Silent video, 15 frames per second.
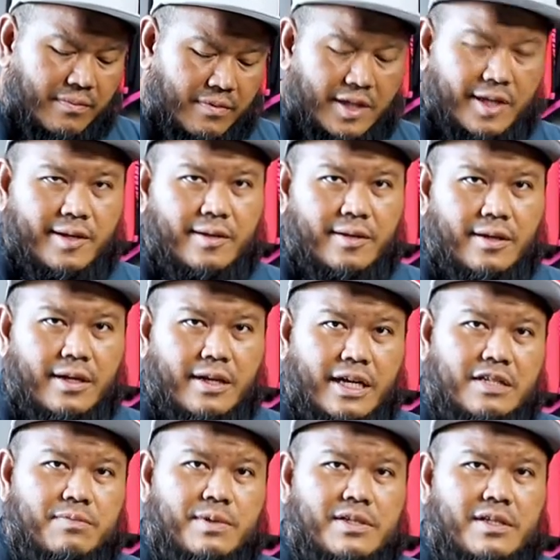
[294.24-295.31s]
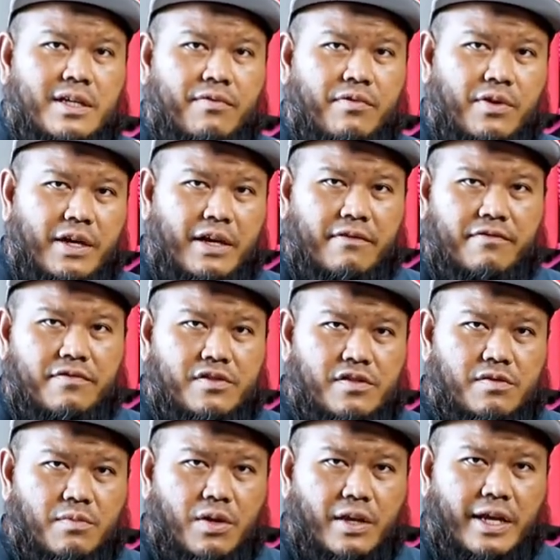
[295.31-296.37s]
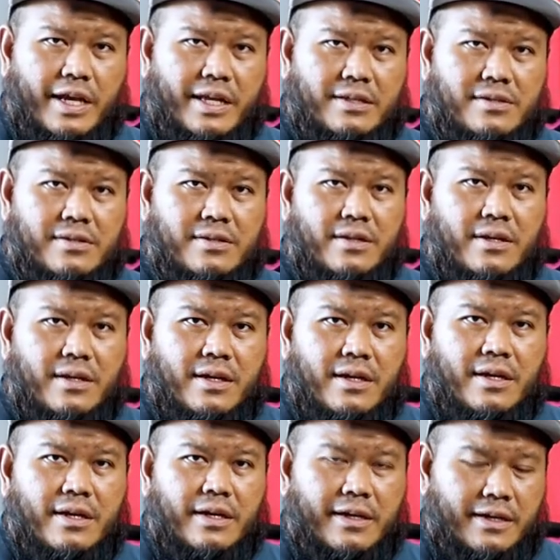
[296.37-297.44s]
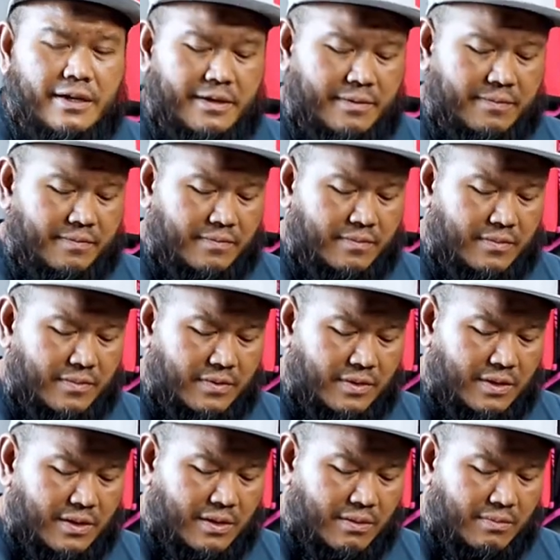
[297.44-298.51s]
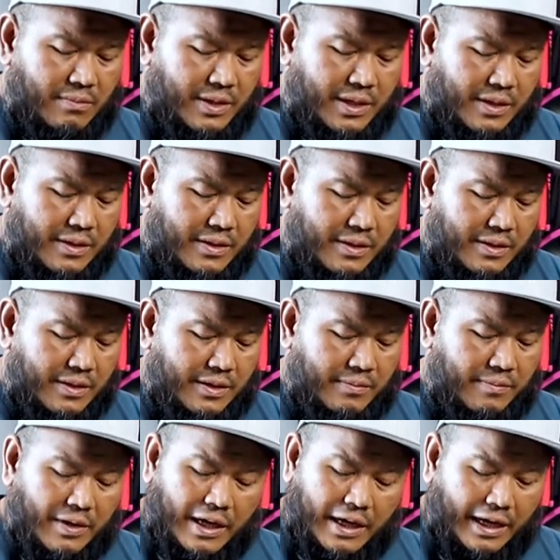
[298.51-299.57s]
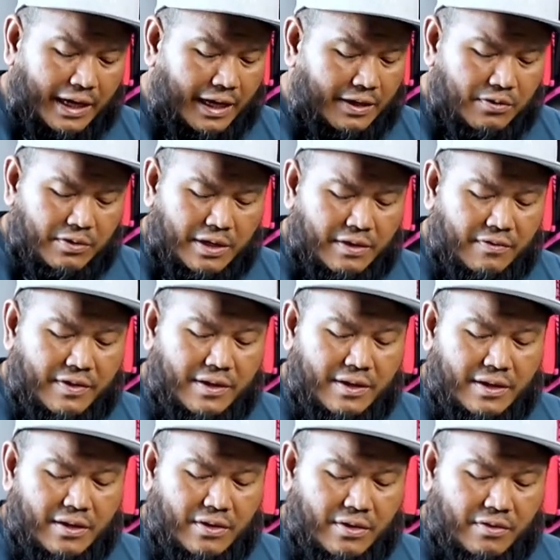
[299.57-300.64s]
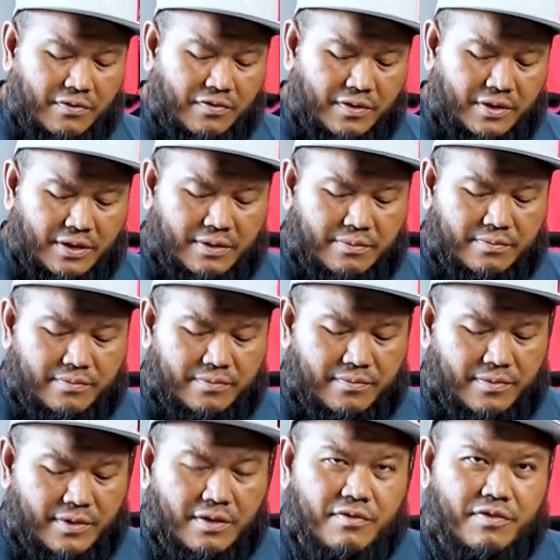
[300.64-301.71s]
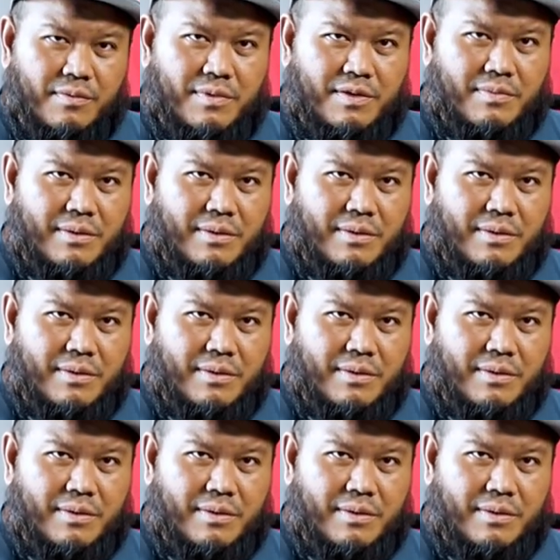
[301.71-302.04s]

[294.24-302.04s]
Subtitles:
thick, especially if you have small hands. But I don't have a lot of female